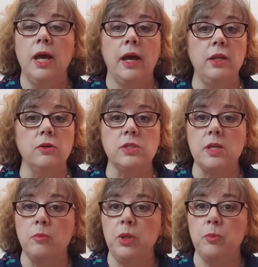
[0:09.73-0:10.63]
I know
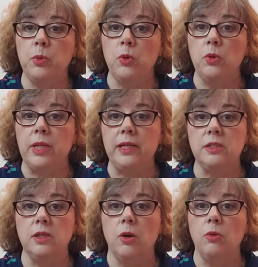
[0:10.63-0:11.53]
some people like
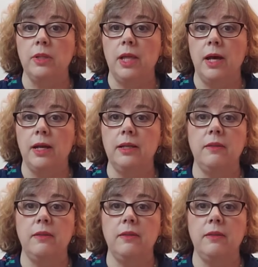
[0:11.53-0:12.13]
to go online